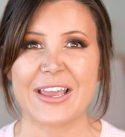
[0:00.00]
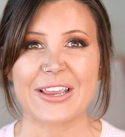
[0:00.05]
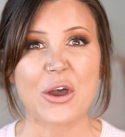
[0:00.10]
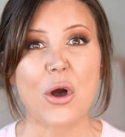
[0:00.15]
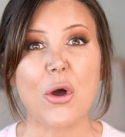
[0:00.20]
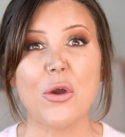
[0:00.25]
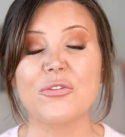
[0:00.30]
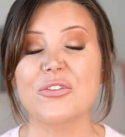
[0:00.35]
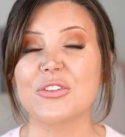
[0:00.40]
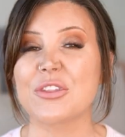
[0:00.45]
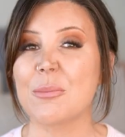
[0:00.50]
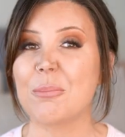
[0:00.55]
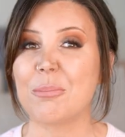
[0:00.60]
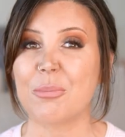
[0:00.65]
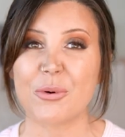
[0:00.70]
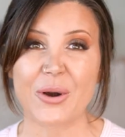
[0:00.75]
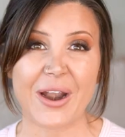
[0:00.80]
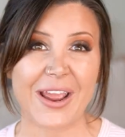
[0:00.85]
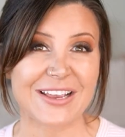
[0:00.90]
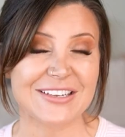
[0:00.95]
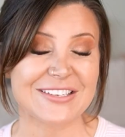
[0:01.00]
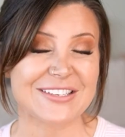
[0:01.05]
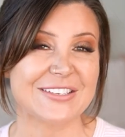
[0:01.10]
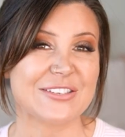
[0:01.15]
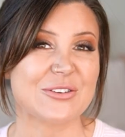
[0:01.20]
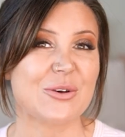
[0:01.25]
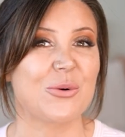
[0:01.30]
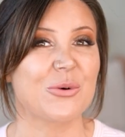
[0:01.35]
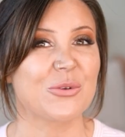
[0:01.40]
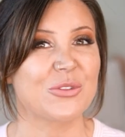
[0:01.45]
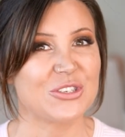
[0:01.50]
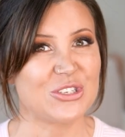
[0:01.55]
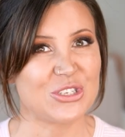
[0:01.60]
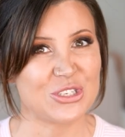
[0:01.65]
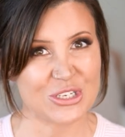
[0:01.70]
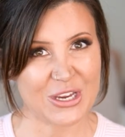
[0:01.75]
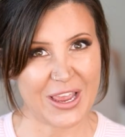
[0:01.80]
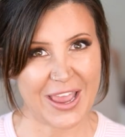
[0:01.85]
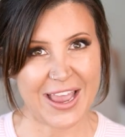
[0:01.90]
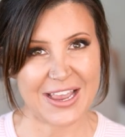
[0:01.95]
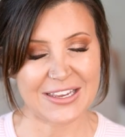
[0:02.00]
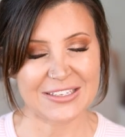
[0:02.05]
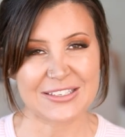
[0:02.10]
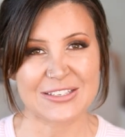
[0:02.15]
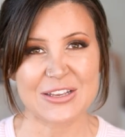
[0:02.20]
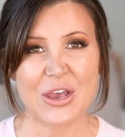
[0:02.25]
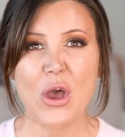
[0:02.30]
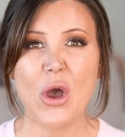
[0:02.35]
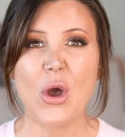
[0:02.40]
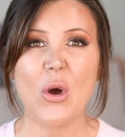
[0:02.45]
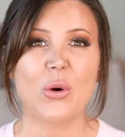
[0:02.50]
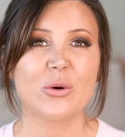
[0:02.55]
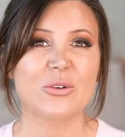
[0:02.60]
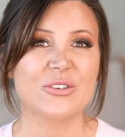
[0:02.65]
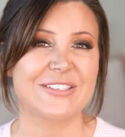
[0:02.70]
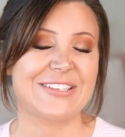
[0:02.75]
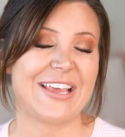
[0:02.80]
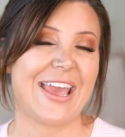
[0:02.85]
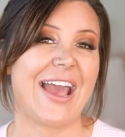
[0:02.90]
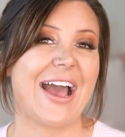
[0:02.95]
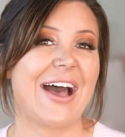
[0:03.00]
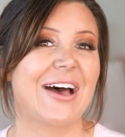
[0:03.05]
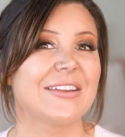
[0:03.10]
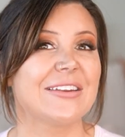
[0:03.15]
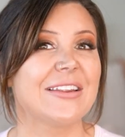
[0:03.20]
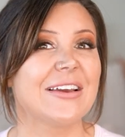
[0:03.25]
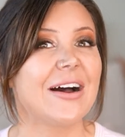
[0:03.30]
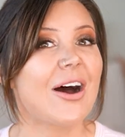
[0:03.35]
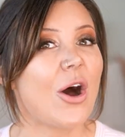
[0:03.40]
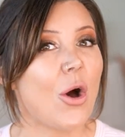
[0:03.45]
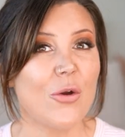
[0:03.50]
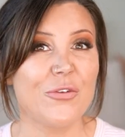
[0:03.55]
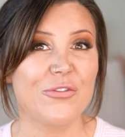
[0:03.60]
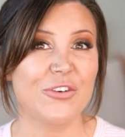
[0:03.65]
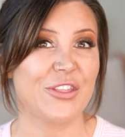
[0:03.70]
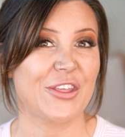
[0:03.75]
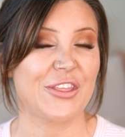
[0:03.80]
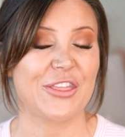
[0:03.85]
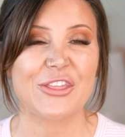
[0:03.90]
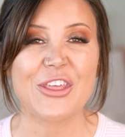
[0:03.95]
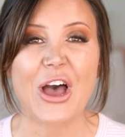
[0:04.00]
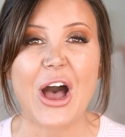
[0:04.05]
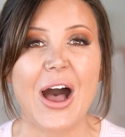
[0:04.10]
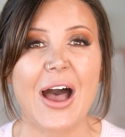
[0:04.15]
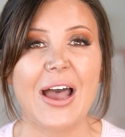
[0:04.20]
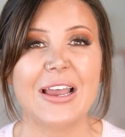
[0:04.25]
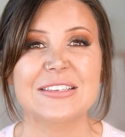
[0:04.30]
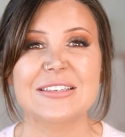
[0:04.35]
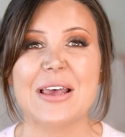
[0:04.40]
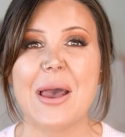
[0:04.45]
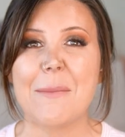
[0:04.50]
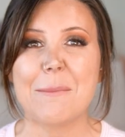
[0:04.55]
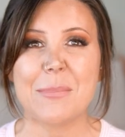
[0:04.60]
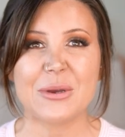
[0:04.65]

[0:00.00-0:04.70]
like over the breasts or the chest or down over the thighs,